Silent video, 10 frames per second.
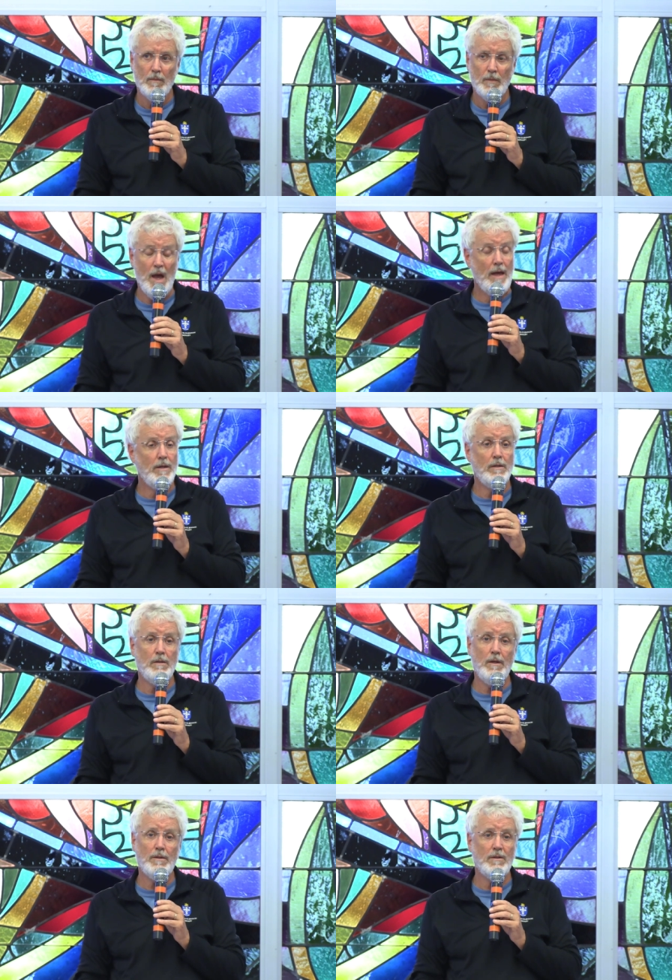That is
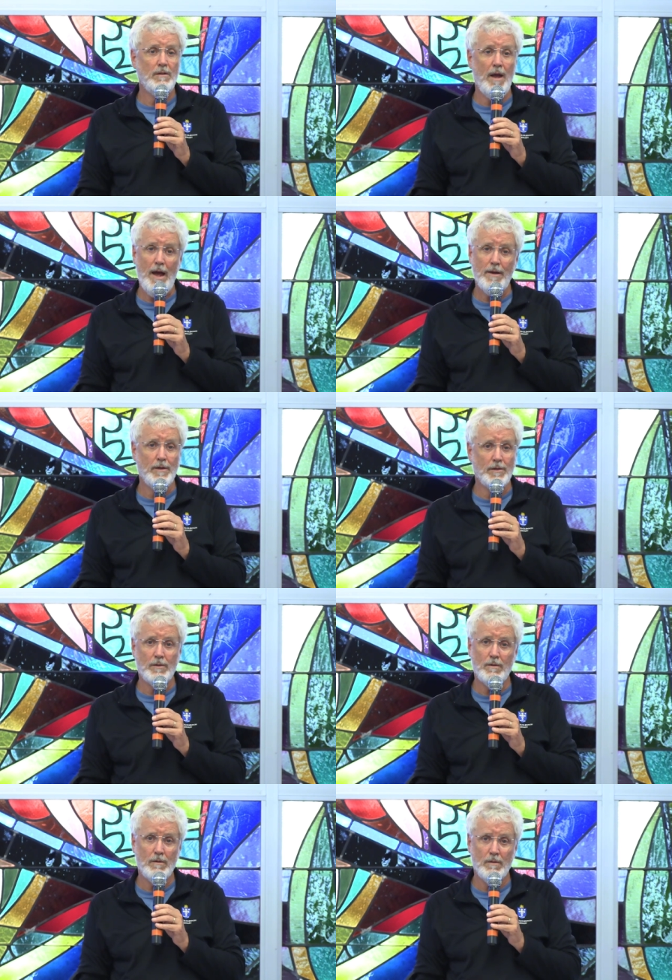the
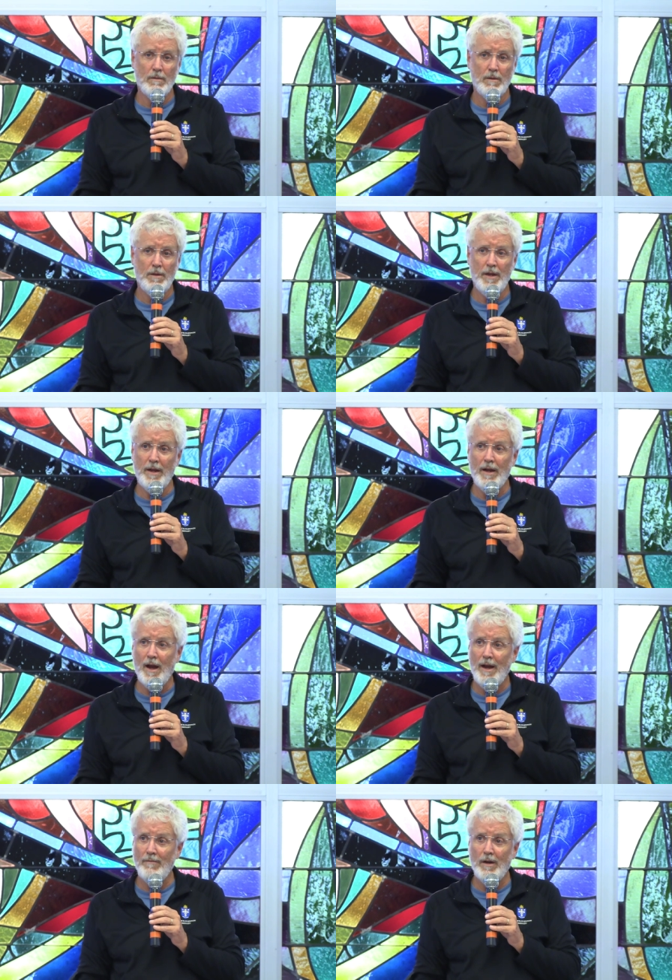saddest thing
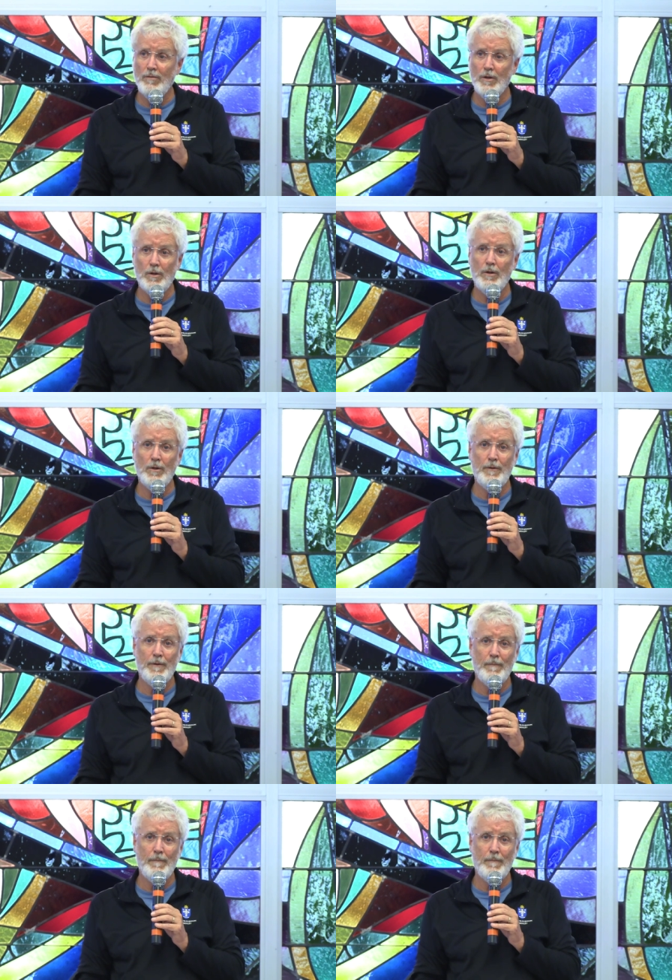I've ever heard.